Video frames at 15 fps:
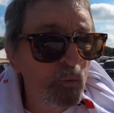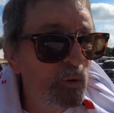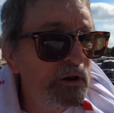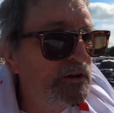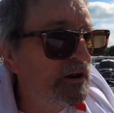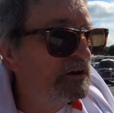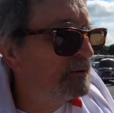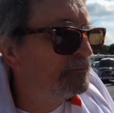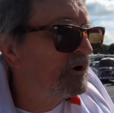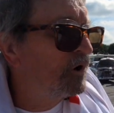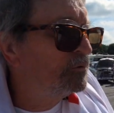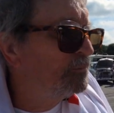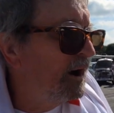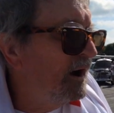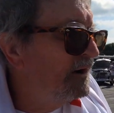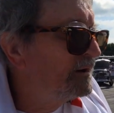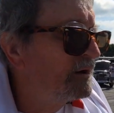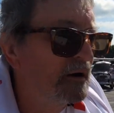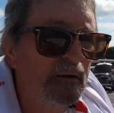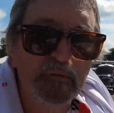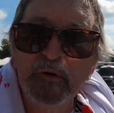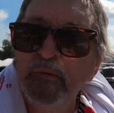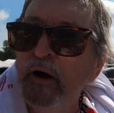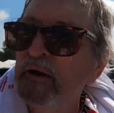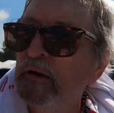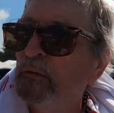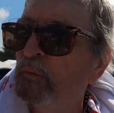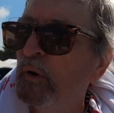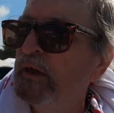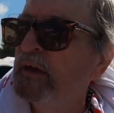We didn't even go by there, and we waited
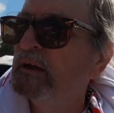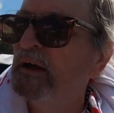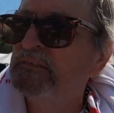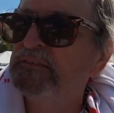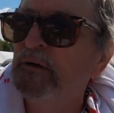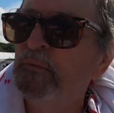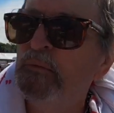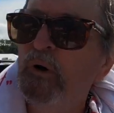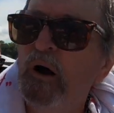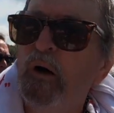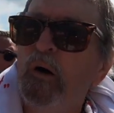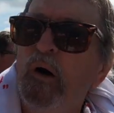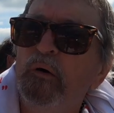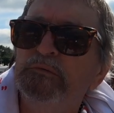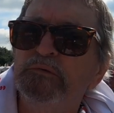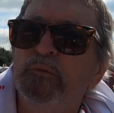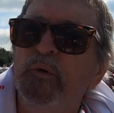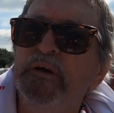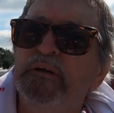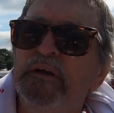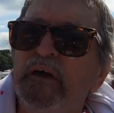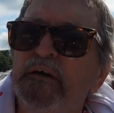a week. I said, well, oh, it was a week